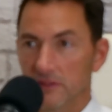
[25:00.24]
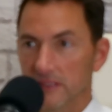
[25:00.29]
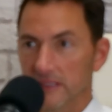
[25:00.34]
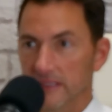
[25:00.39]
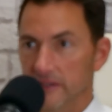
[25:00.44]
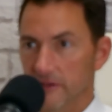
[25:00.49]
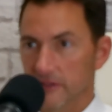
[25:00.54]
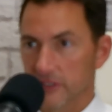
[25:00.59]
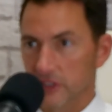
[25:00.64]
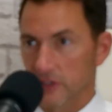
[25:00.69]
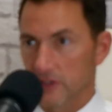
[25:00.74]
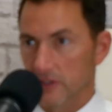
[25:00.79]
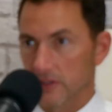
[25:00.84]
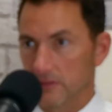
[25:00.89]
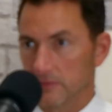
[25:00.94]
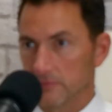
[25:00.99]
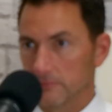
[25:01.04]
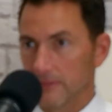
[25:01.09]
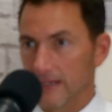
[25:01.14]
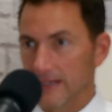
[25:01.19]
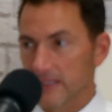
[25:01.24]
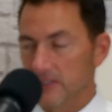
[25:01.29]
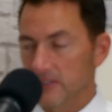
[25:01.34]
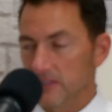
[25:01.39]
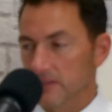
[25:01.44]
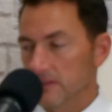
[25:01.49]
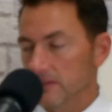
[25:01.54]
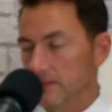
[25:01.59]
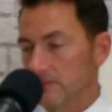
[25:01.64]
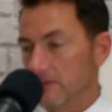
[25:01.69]
literature,
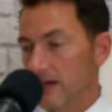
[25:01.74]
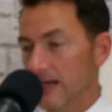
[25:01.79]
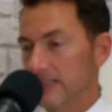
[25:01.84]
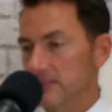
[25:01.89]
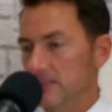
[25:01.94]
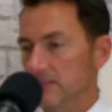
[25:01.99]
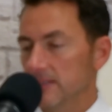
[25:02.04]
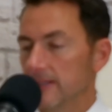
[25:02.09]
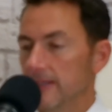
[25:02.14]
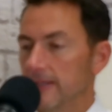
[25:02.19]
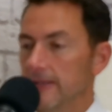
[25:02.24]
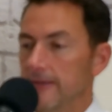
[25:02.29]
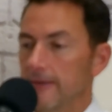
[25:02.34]
mice and rats,